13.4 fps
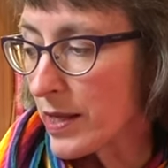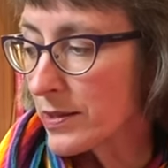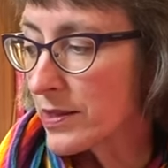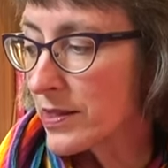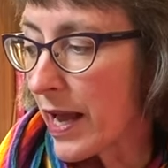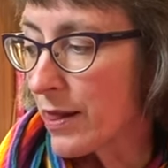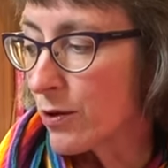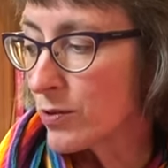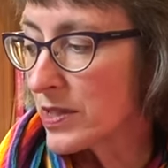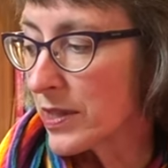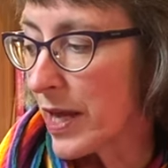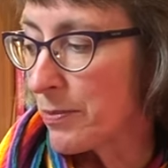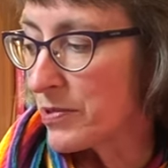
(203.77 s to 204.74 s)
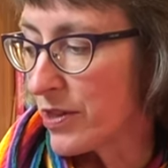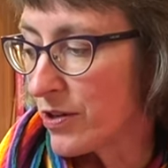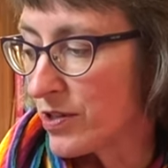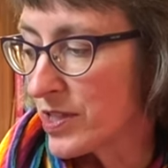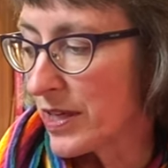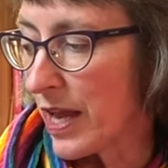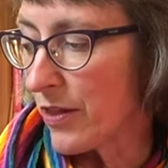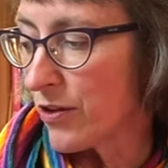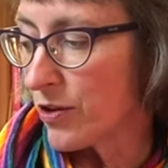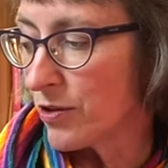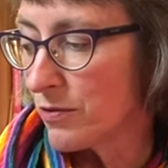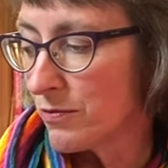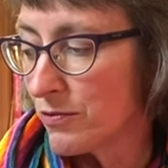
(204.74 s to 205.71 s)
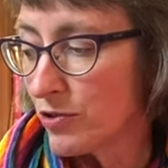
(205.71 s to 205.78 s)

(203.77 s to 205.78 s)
and Silo slept there together,